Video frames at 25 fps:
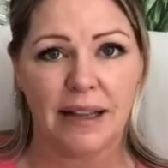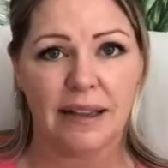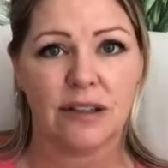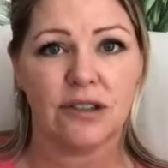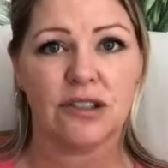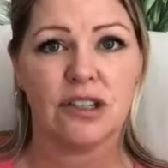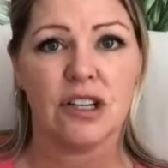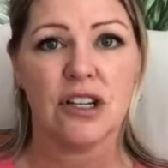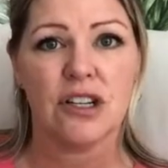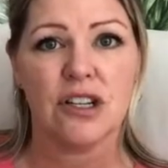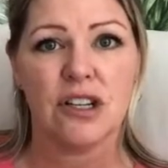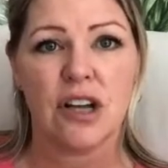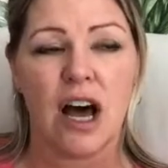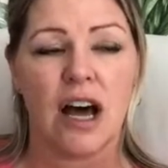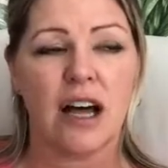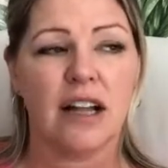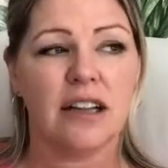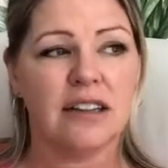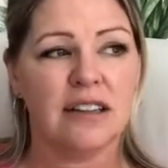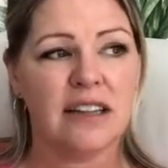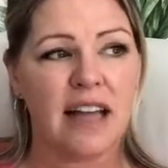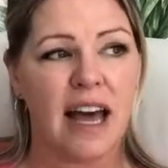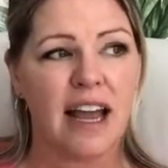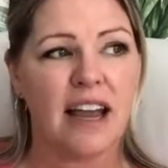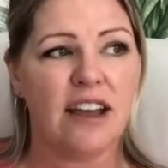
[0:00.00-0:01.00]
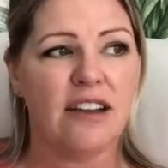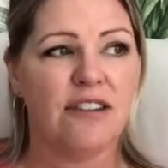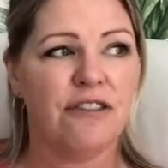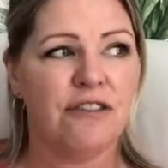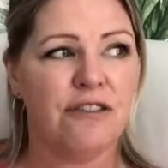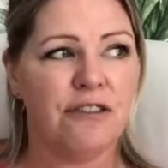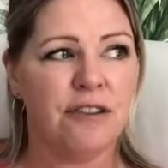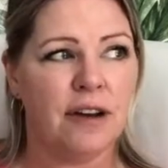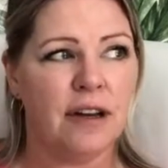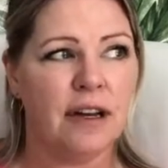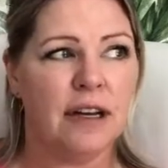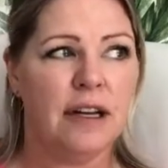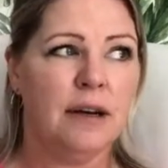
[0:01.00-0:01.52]
There's a life
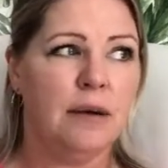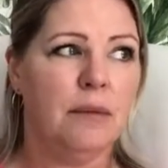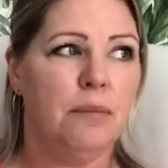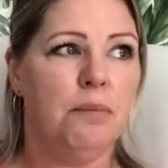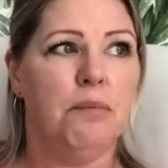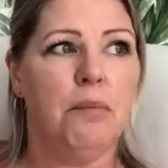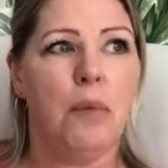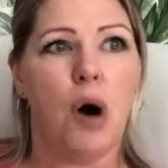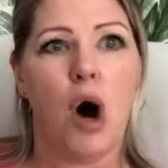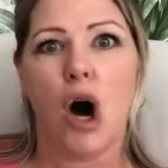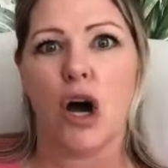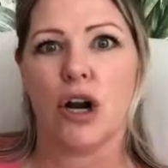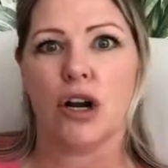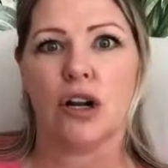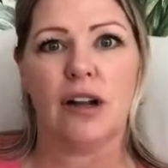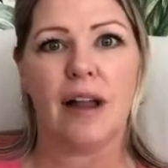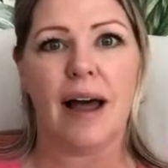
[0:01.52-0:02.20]
model,